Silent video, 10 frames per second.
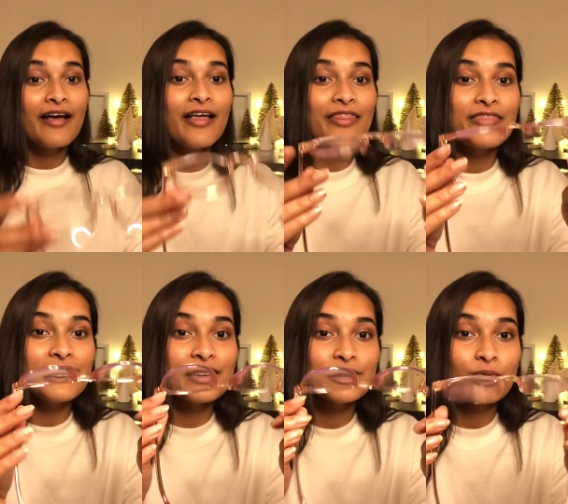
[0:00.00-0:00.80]

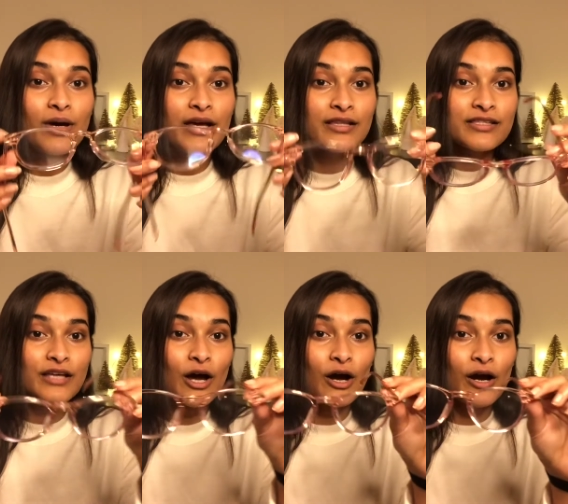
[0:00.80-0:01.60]
These ones
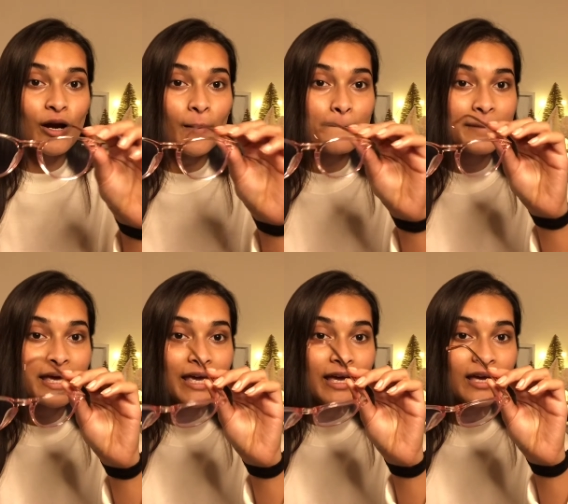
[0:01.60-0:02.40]
are
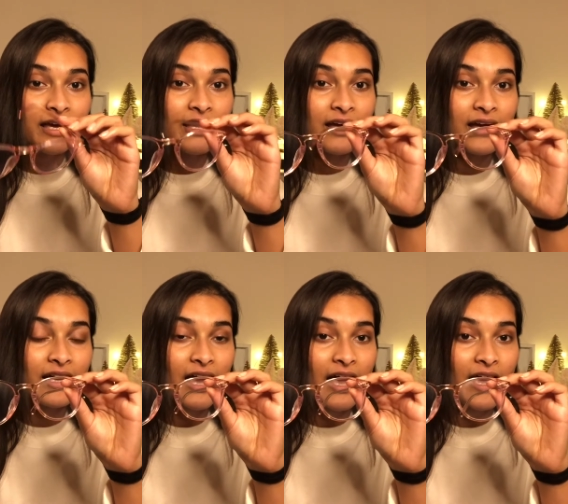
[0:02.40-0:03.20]
pink.
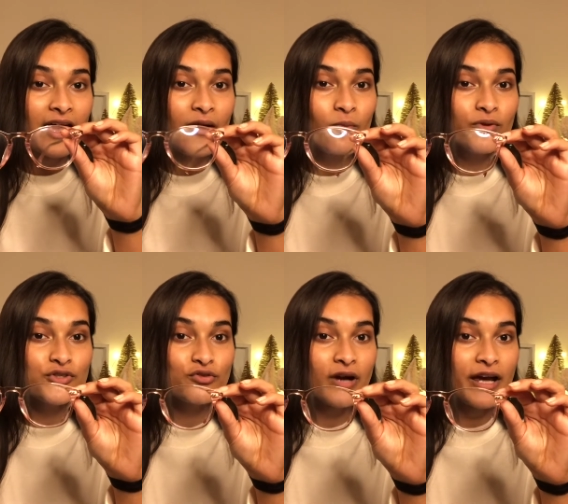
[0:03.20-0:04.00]
I will
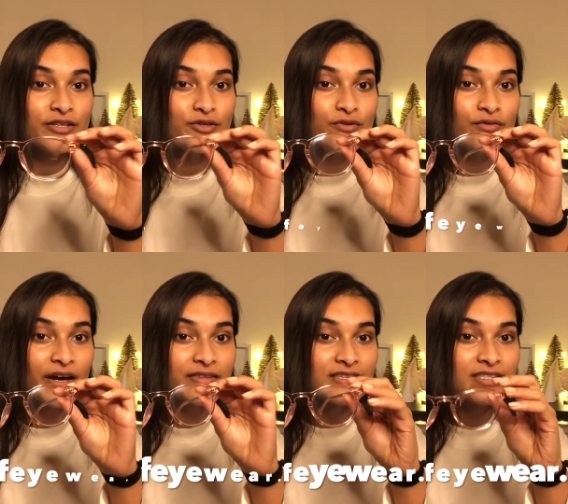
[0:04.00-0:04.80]
try to
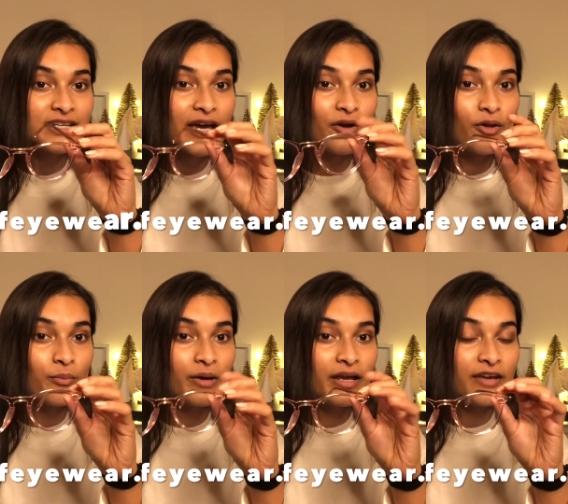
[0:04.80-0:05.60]
find the style,
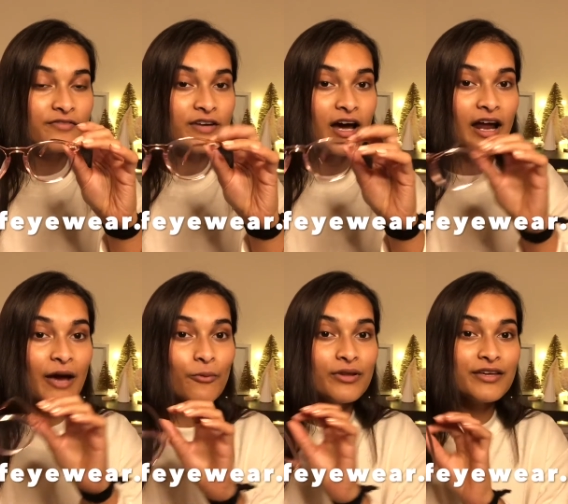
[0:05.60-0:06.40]
but if not, I
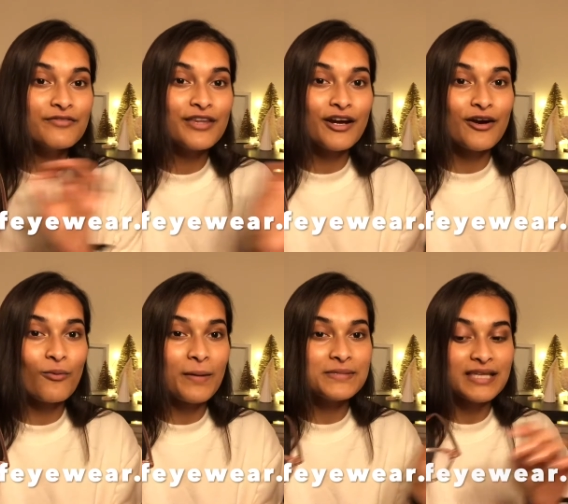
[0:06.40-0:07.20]
will leave their
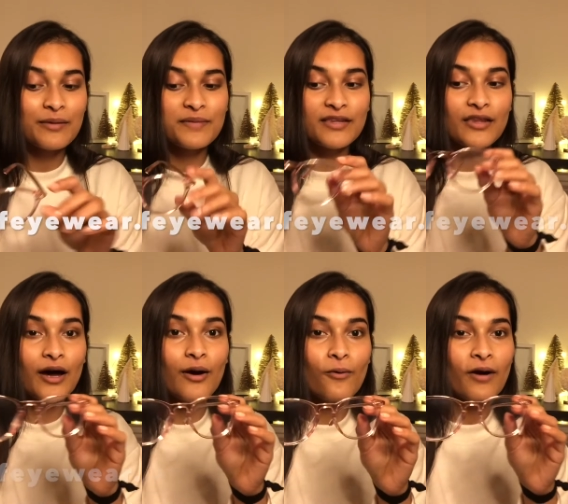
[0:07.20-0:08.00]
website
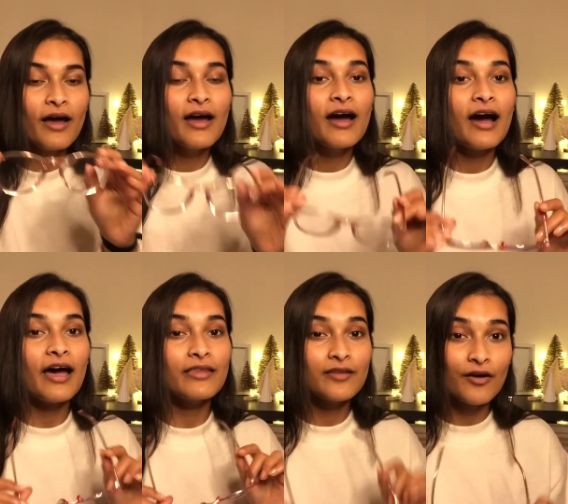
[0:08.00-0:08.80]
below. I
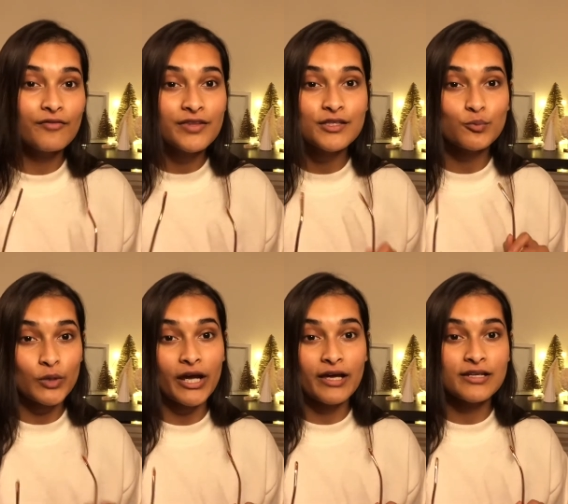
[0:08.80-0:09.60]
love this
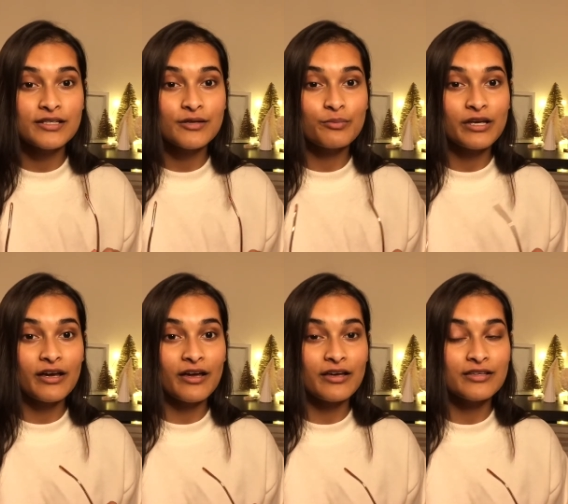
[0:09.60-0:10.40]
brand
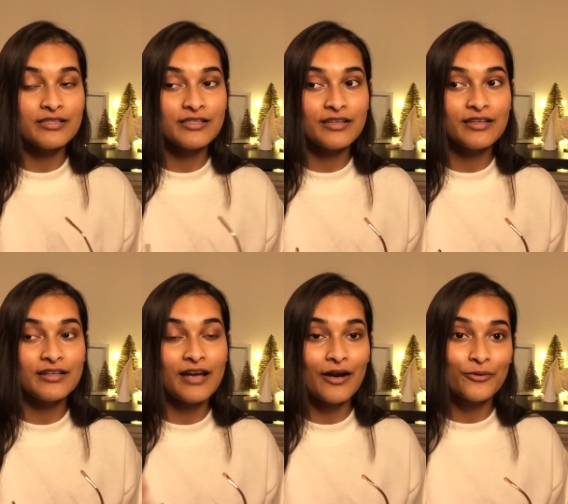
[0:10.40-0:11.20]
because
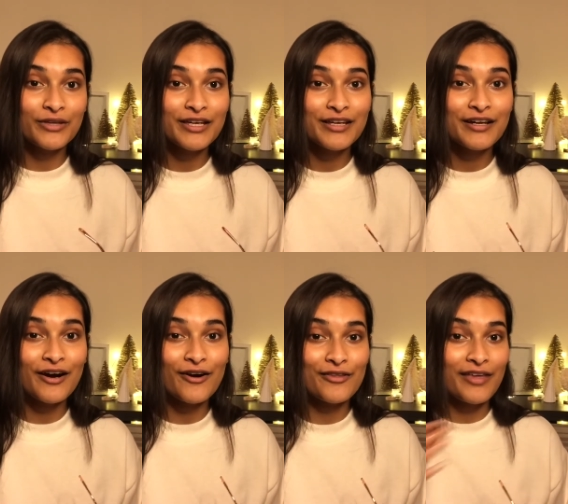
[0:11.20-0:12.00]
not only
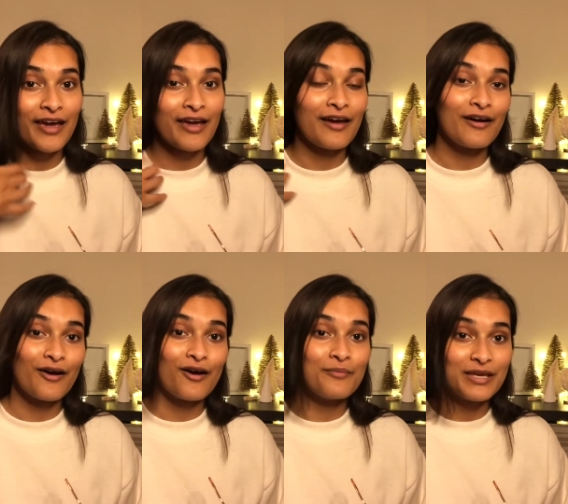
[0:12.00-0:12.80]
are they
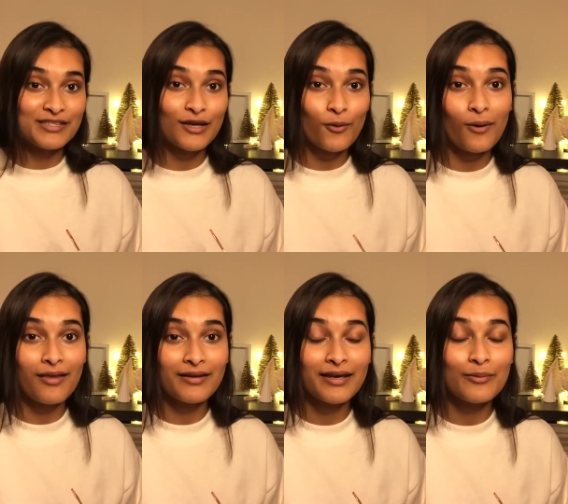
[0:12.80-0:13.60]
amazing
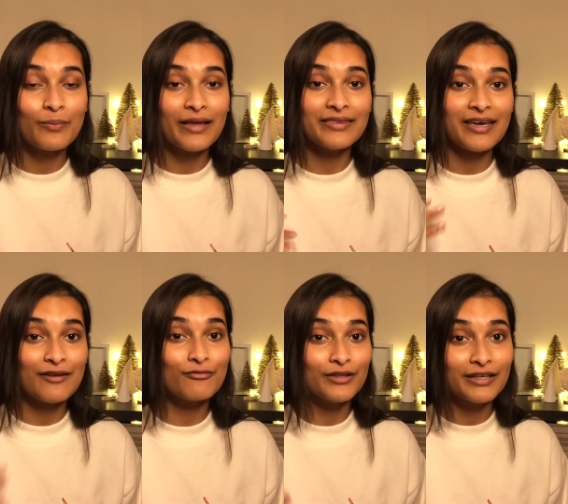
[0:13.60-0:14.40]
quality, but they
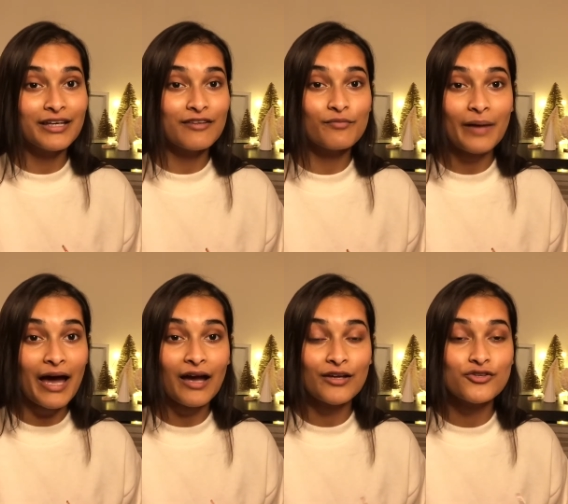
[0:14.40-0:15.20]
really give
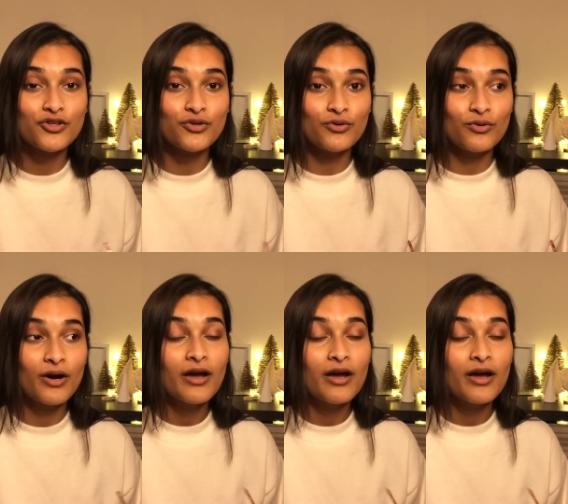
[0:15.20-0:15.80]
back to